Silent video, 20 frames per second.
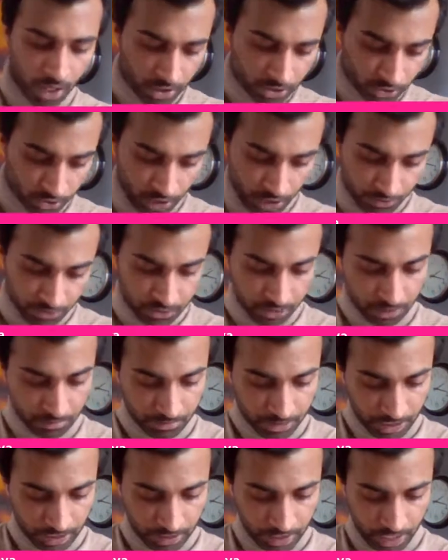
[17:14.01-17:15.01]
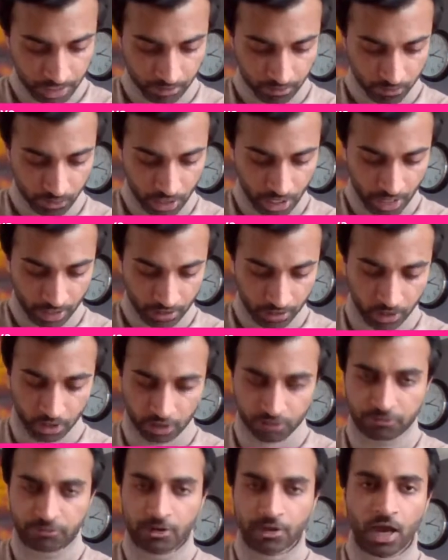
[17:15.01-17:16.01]
So that was something that we had a
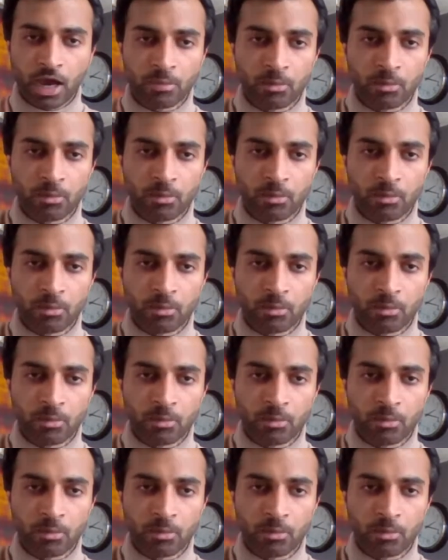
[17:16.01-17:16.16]
lot of fun.